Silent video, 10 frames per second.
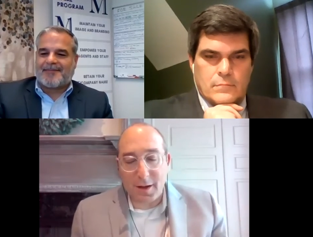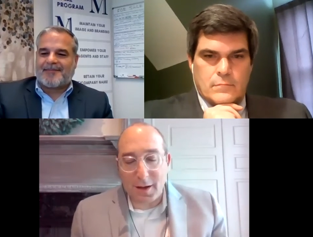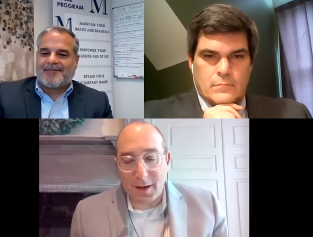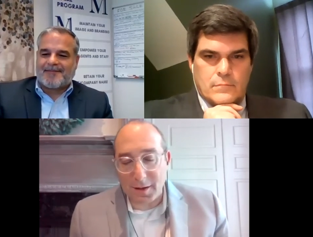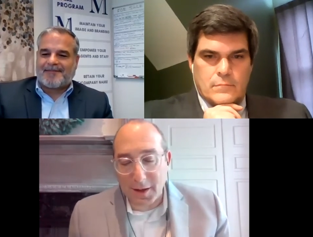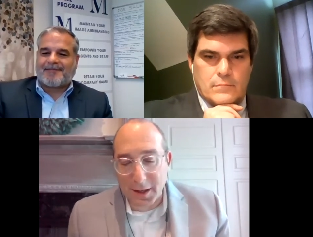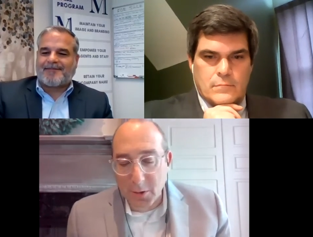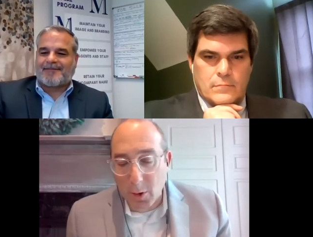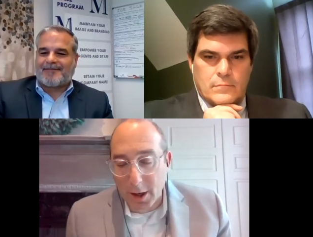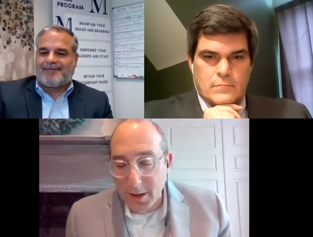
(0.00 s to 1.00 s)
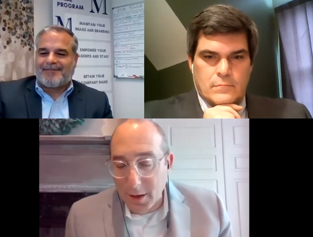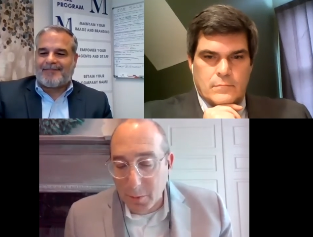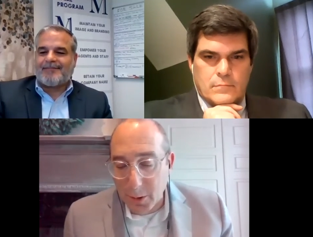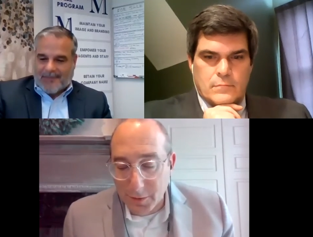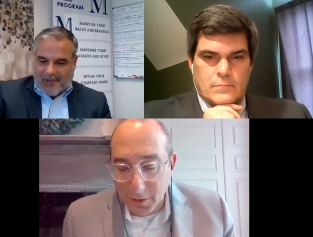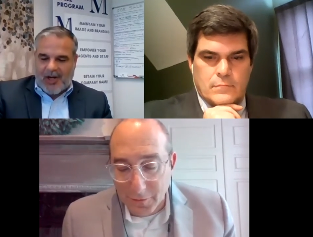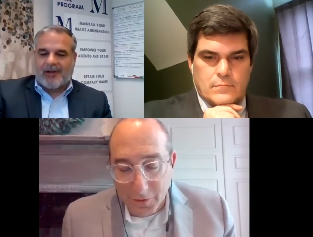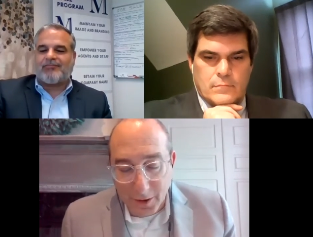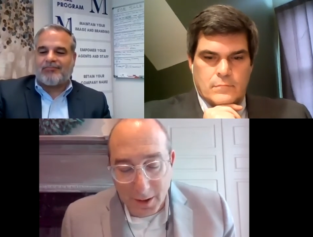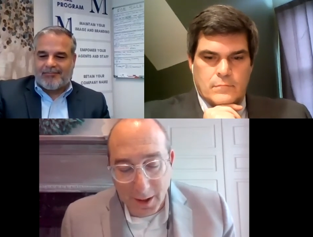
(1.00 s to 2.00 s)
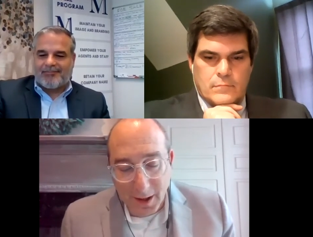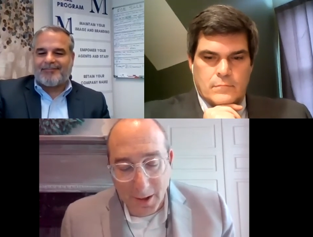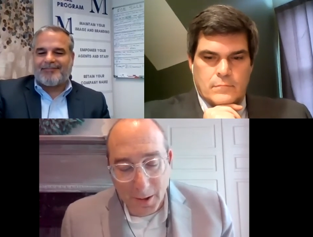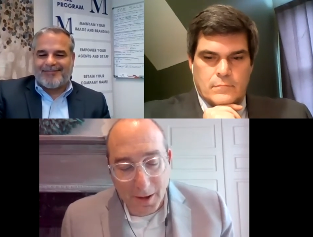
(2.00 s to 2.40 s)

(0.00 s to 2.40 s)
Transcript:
Speaker 1: Uh, let's wind up with some sure. fun here.